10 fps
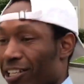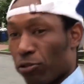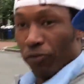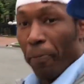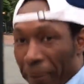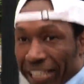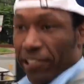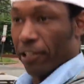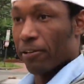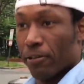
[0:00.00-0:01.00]
Just as sort of a
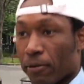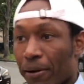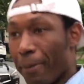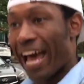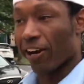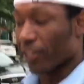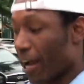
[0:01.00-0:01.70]
basic matter.